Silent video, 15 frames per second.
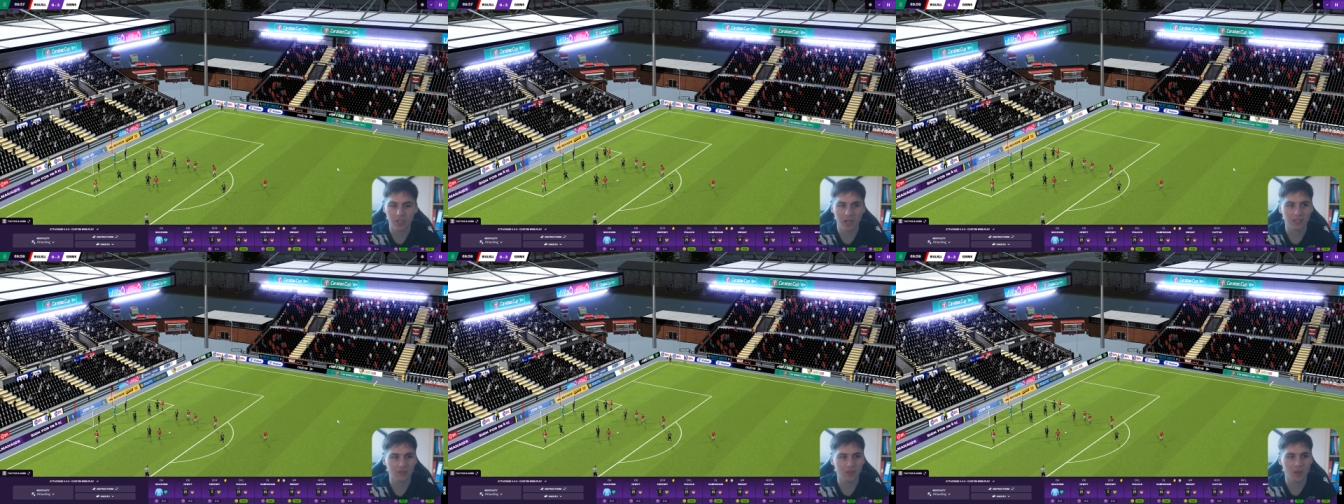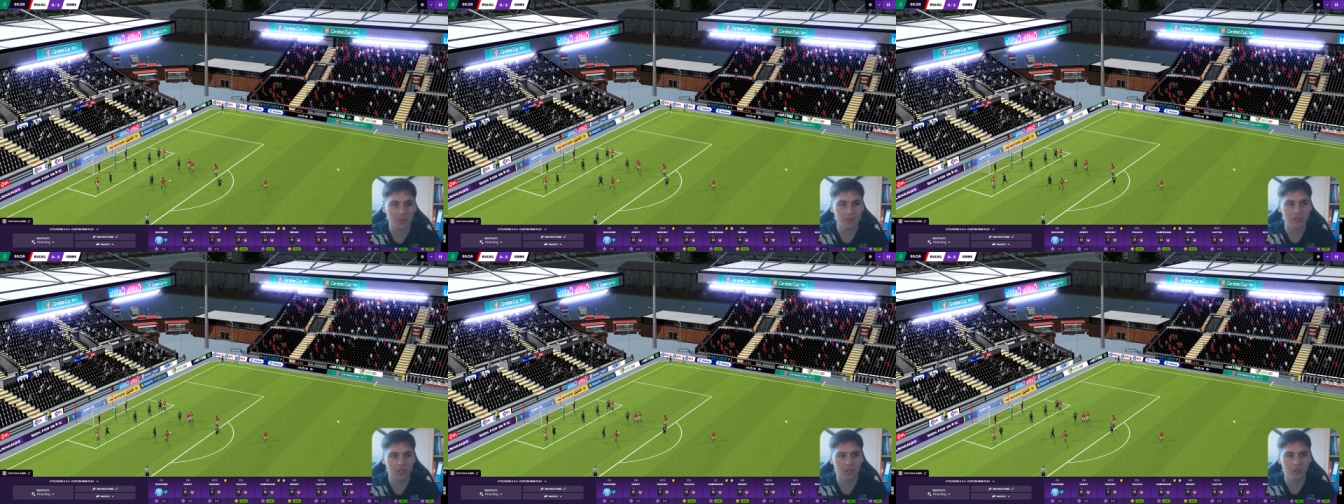chance for
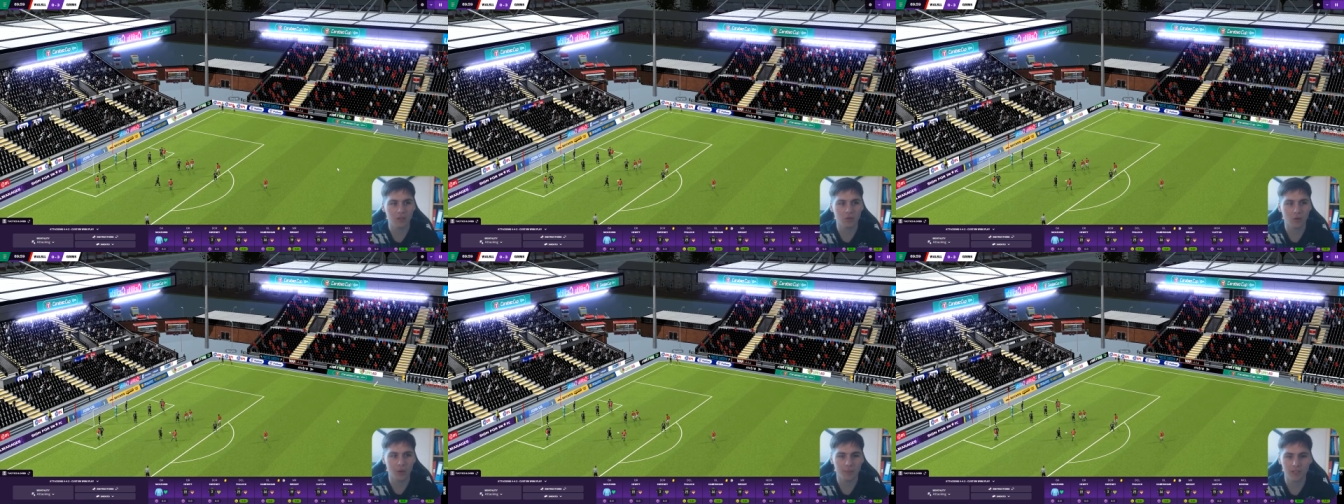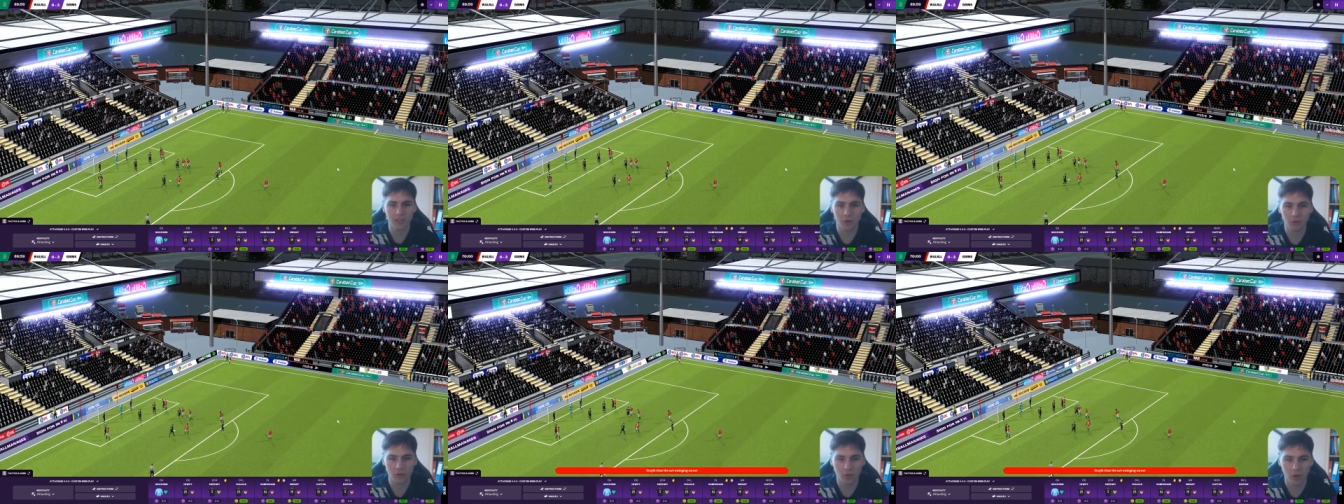him to grab his
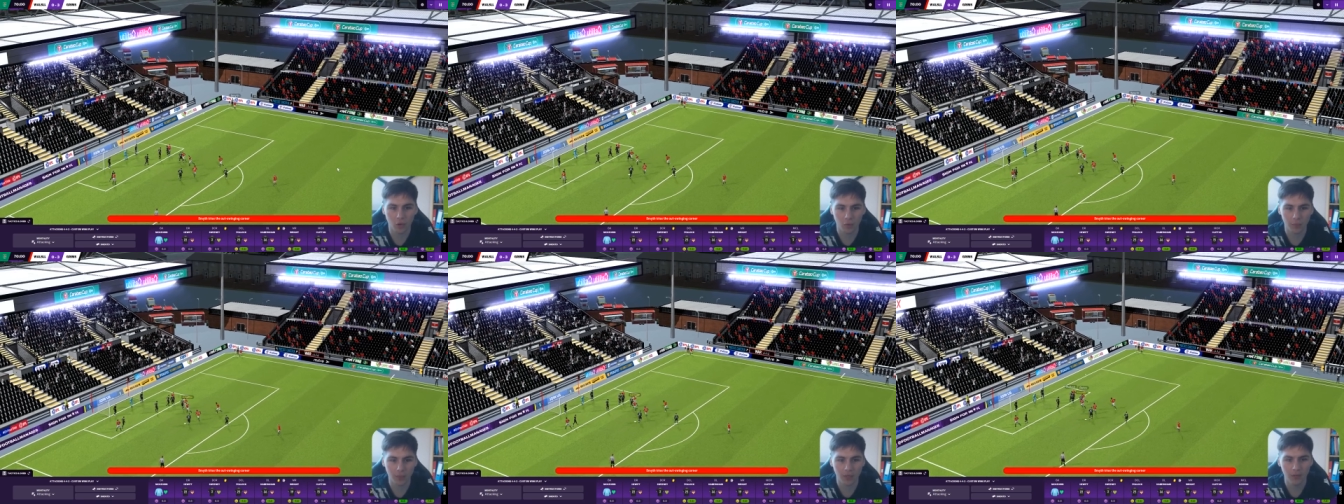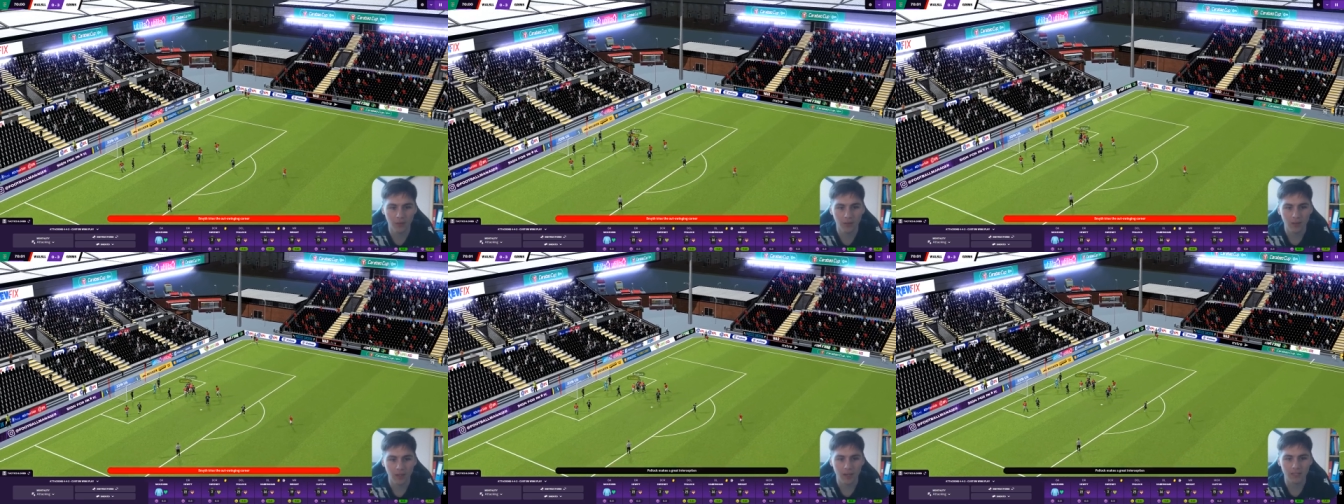own goal. But
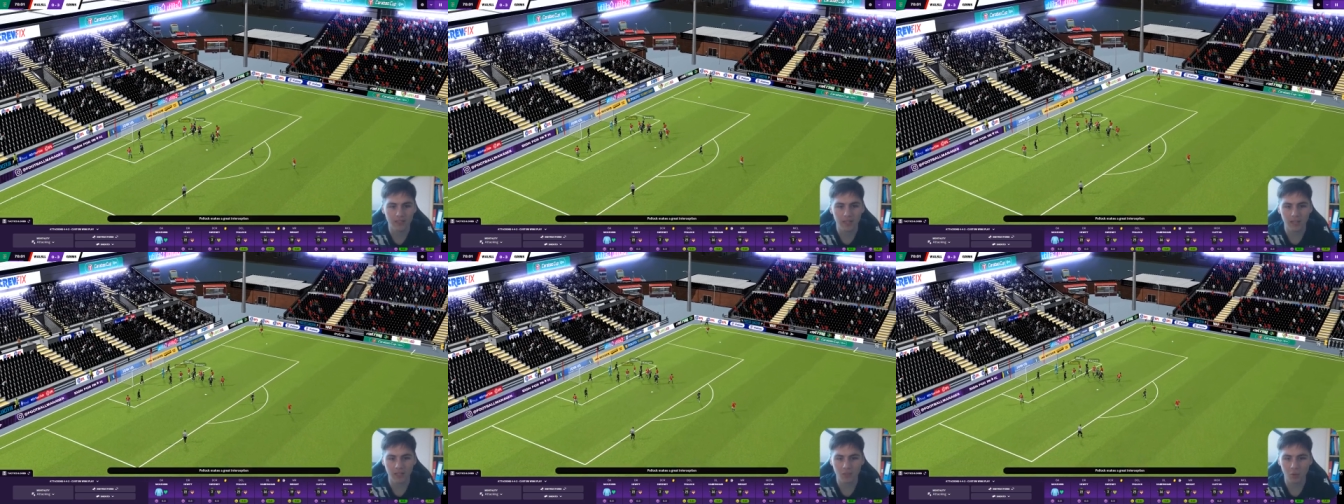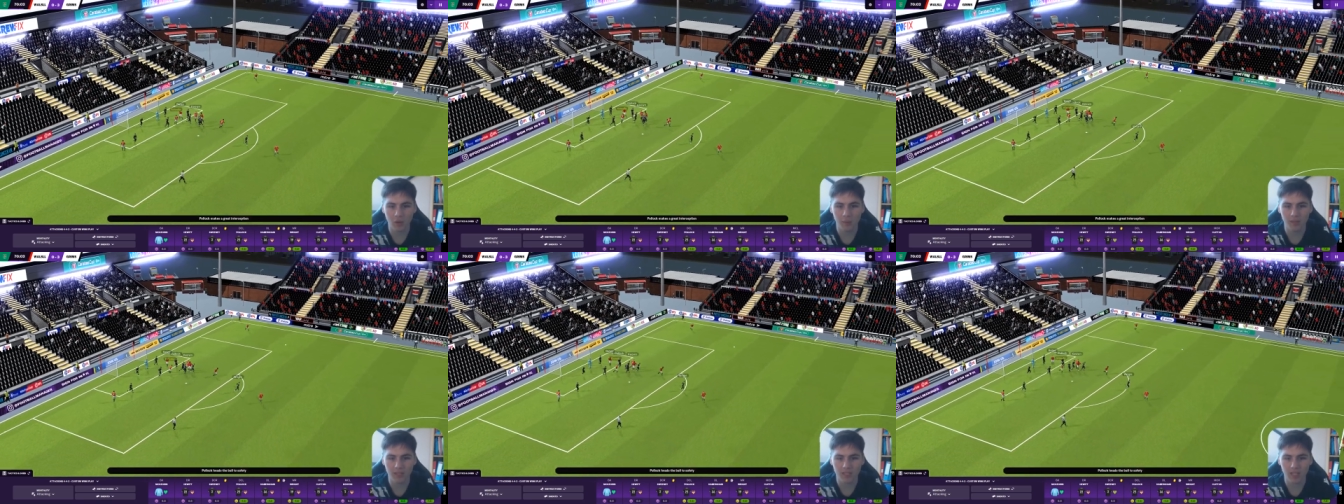it's uh,
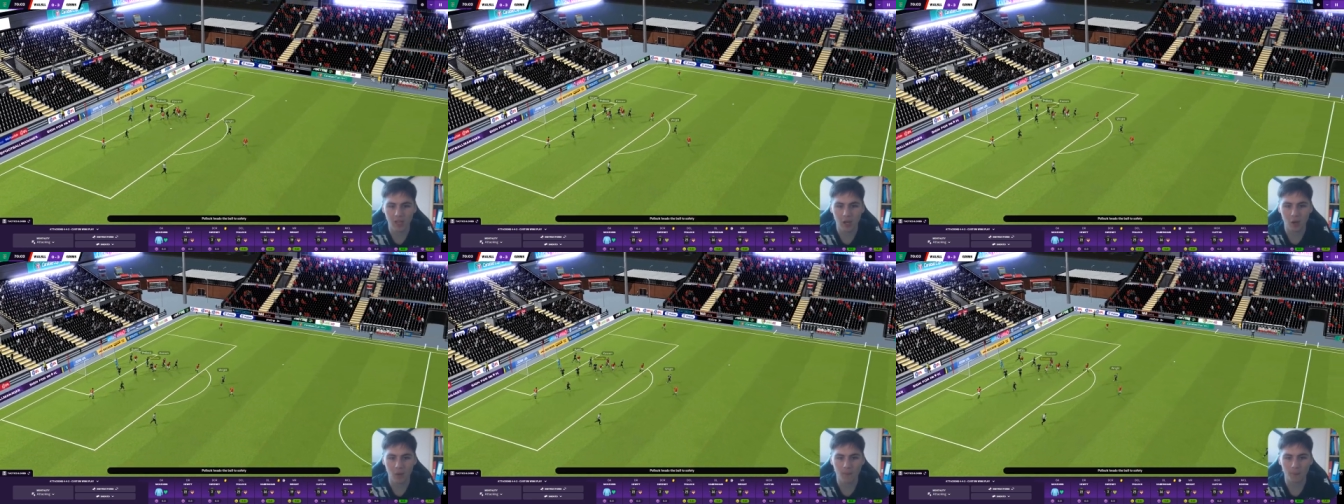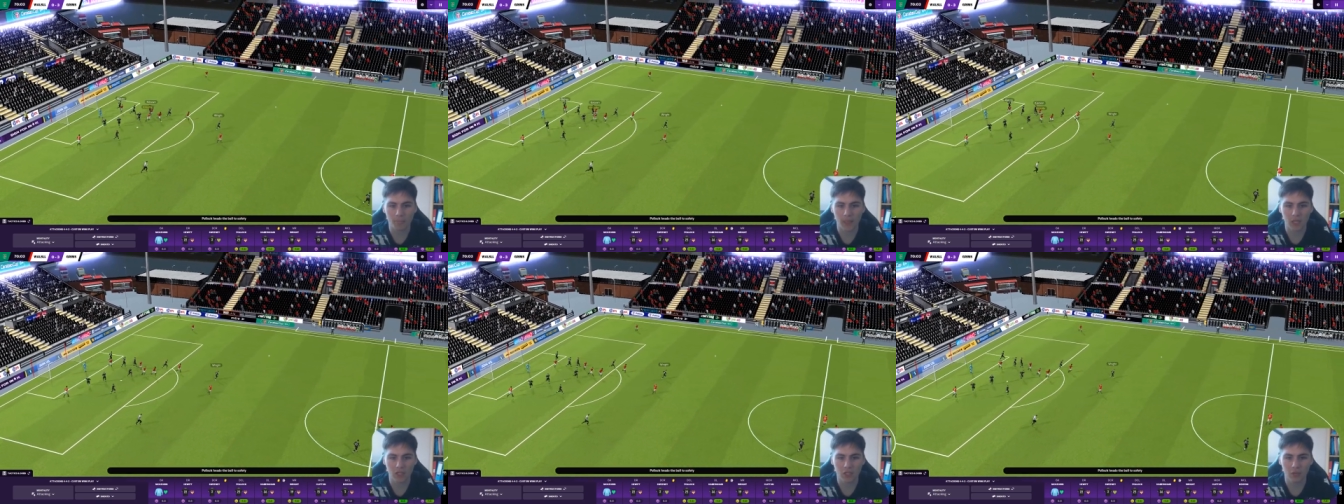20 minutes to go
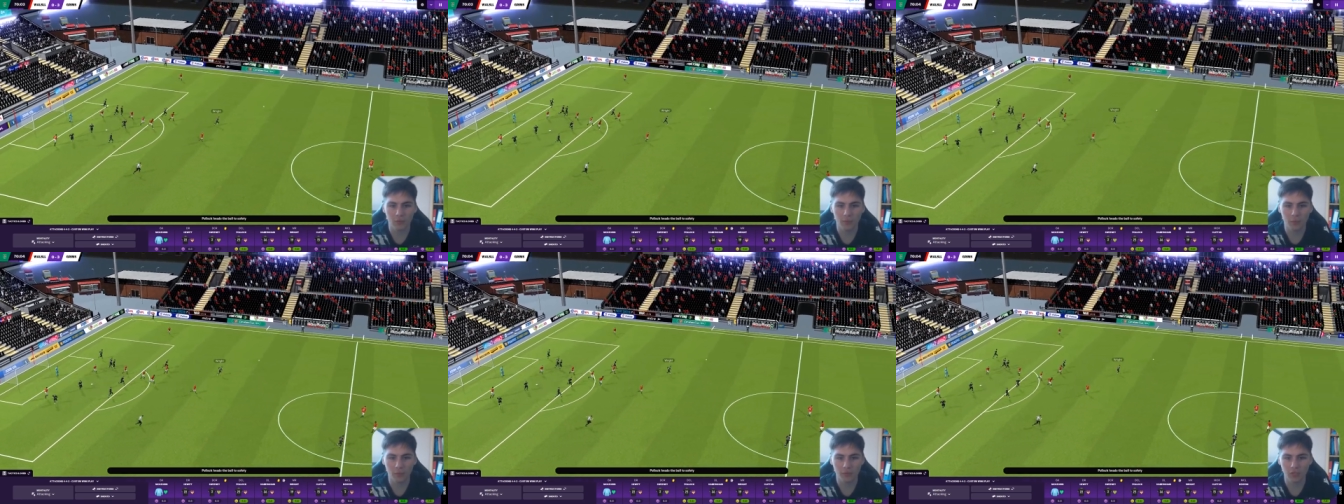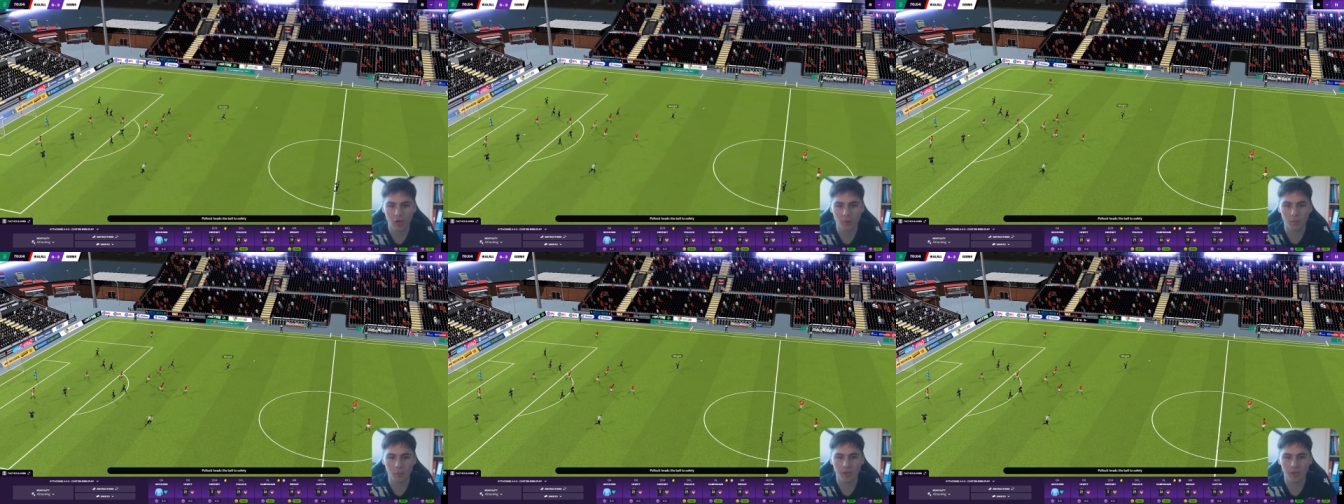until full time.